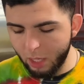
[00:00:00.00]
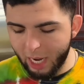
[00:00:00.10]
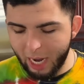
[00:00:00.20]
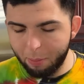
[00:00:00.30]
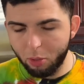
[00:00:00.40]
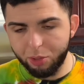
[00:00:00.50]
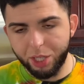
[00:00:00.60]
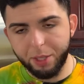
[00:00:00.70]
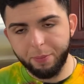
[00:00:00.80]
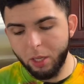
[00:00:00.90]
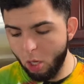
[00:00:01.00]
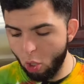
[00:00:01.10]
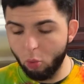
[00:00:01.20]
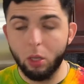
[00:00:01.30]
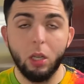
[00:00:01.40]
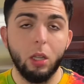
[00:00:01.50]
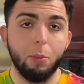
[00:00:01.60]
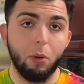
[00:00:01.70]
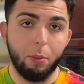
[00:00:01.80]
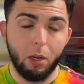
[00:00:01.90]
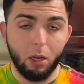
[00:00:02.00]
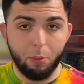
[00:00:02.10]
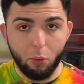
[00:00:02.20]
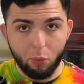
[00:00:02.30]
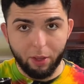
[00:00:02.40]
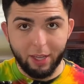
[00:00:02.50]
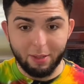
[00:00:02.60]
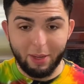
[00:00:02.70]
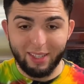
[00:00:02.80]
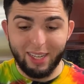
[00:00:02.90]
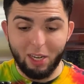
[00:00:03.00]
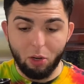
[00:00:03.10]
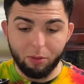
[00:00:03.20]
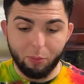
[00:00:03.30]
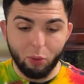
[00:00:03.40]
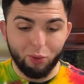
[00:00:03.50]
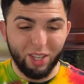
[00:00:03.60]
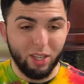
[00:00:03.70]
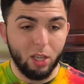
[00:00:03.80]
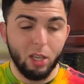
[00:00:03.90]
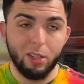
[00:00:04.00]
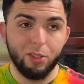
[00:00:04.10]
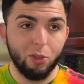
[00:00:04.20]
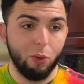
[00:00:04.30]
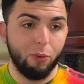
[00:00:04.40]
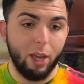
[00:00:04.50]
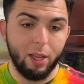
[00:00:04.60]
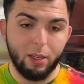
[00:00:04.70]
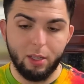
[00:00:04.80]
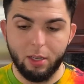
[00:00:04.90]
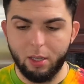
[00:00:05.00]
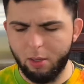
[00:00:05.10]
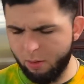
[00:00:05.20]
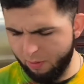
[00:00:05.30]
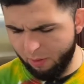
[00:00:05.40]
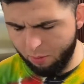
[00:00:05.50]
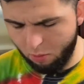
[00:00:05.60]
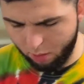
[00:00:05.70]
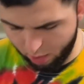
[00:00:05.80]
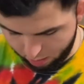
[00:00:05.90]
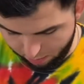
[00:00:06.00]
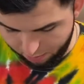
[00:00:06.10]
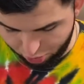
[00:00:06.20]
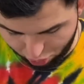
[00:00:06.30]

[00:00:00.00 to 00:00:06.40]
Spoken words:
High protein. Oh, bone broth has about 10 grams of protein, 0 fat. Come on, let me make